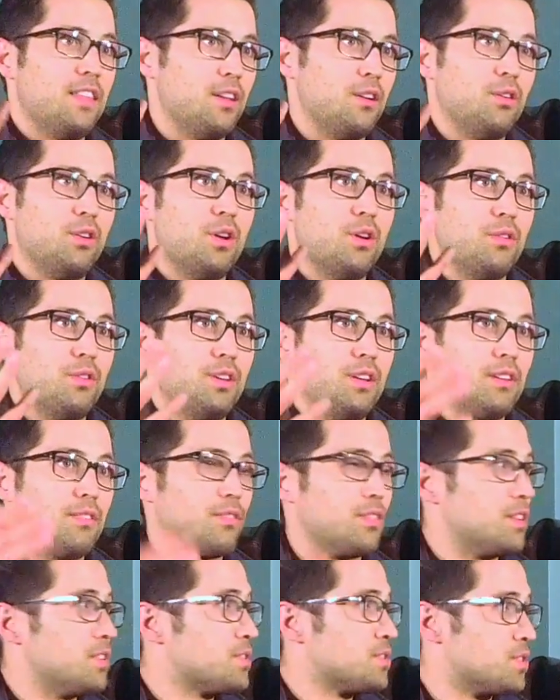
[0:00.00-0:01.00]
They don't know the
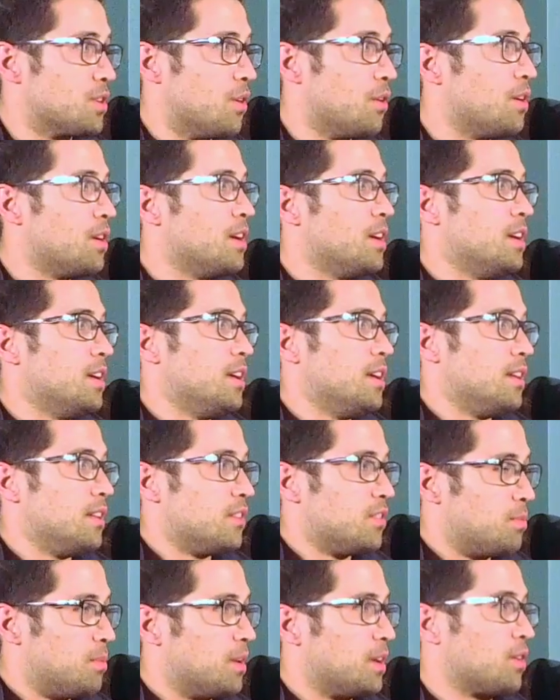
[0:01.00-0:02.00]
difference. So
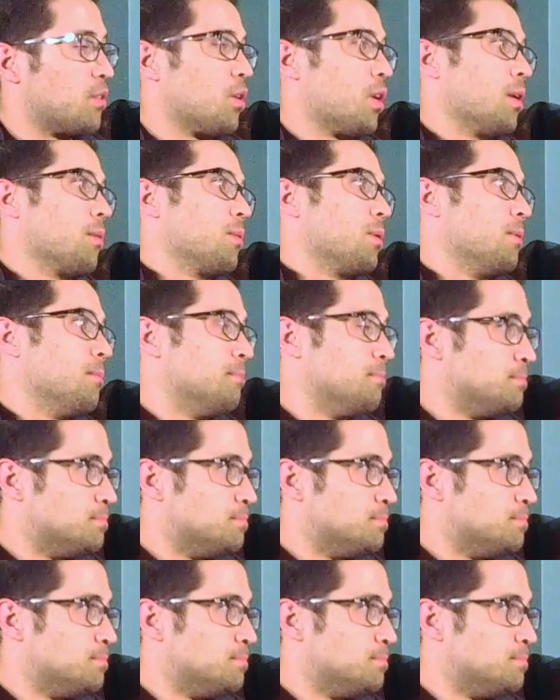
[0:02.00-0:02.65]
it's been incredible.